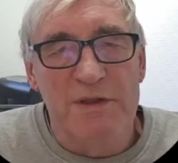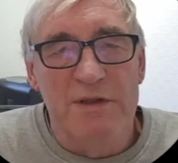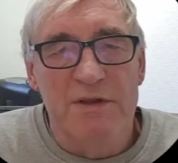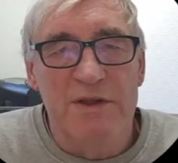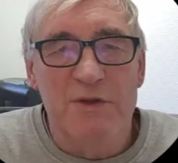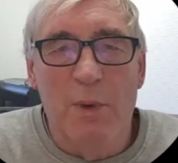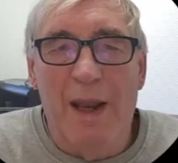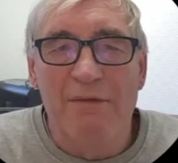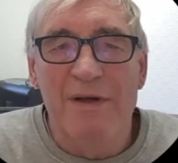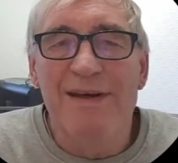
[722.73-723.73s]
businesses, this
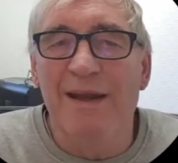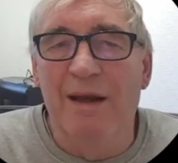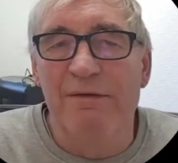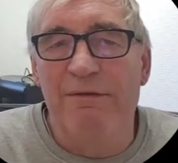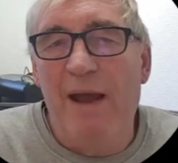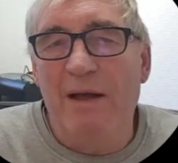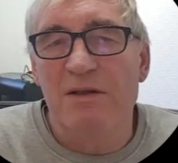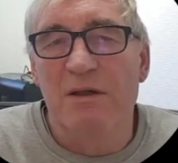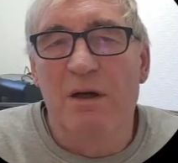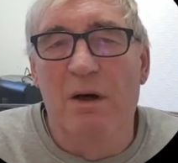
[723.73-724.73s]
will have a nil
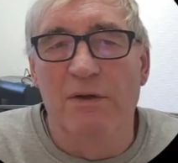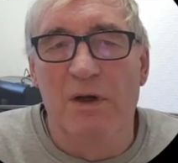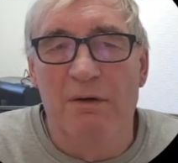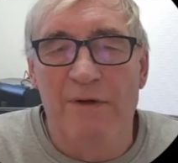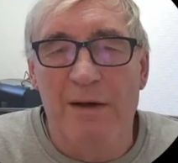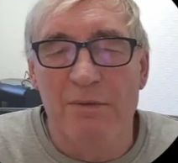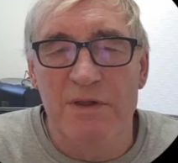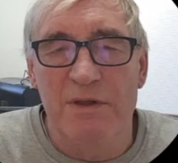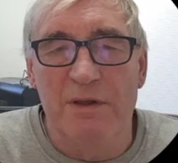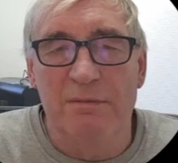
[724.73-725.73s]
effect on your VAT
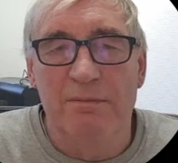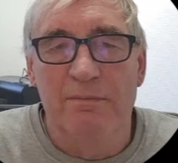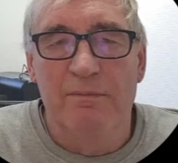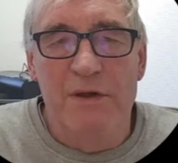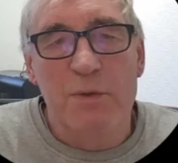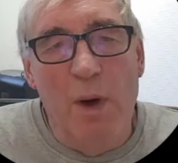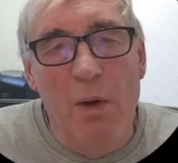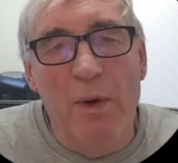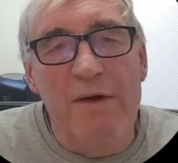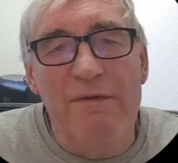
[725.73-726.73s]
return. This will
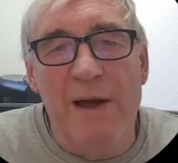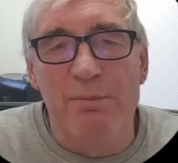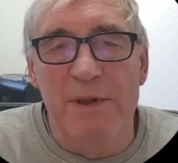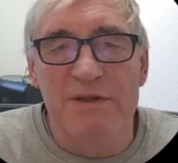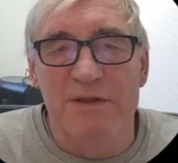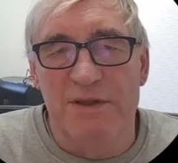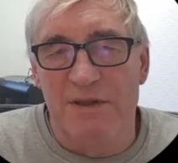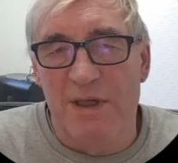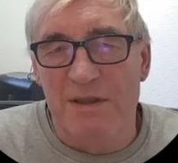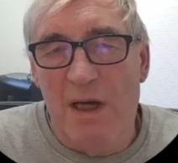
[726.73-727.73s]
only affect
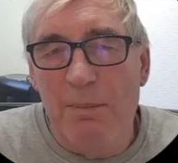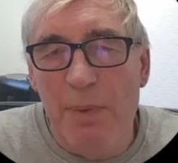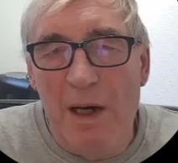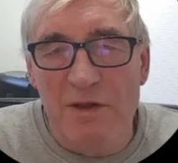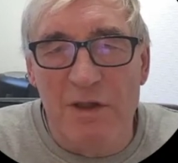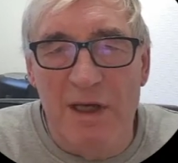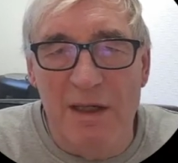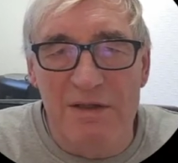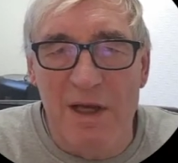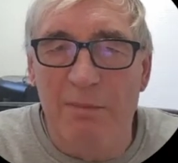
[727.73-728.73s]
businesses that are partially
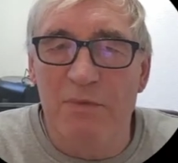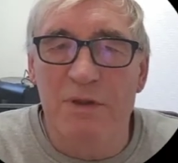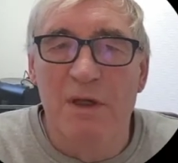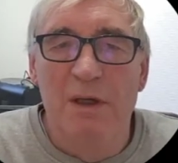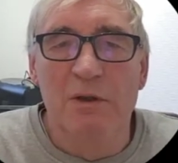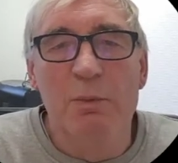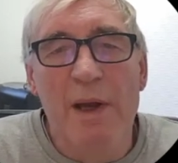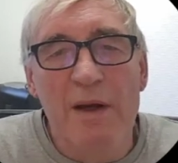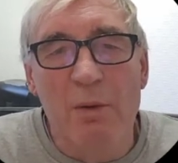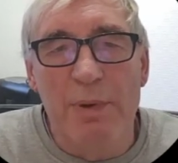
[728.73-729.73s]
exempt, who
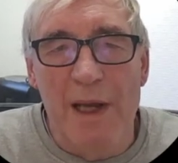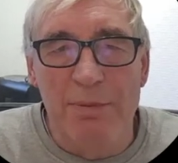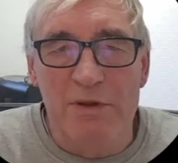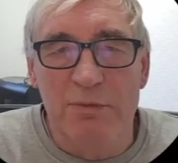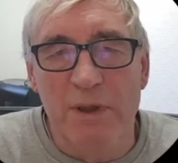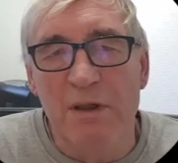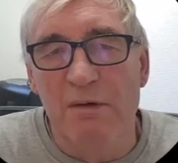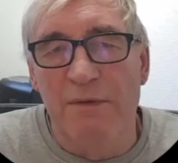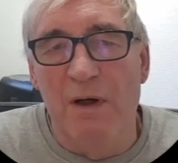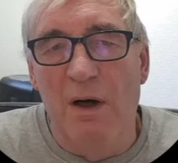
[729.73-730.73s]
may not be able to
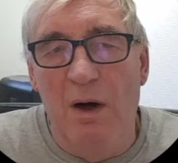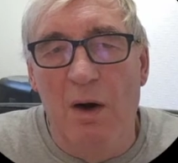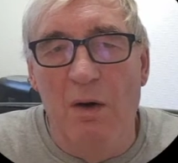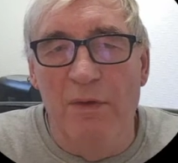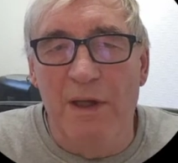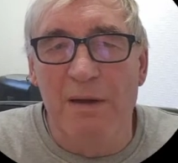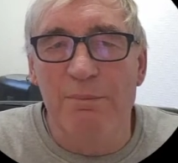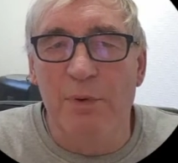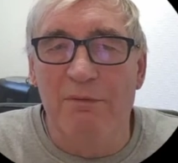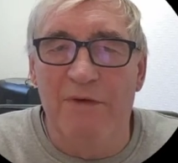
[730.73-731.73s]
recover all the
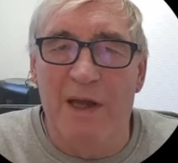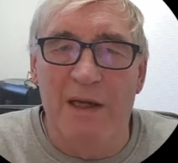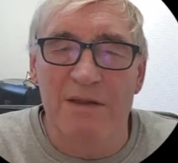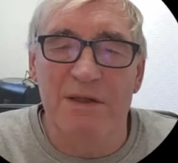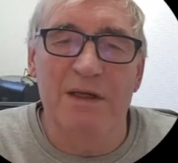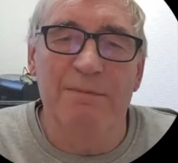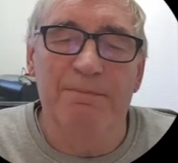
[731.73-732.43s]
input VAT.